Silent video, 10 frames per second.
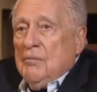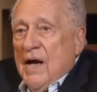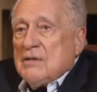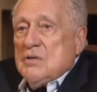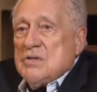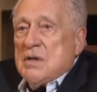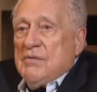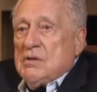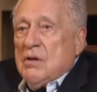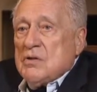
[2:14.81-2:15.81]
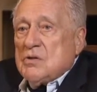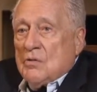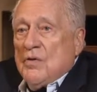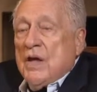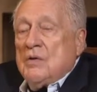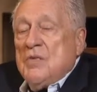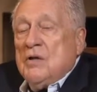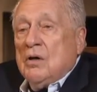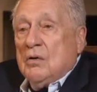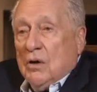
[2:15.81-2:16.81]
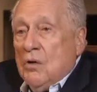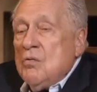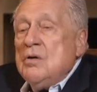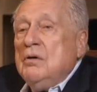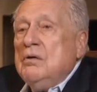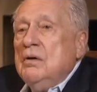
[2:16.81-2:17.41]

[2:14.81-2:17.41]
back to the cemetery so they could be there alone.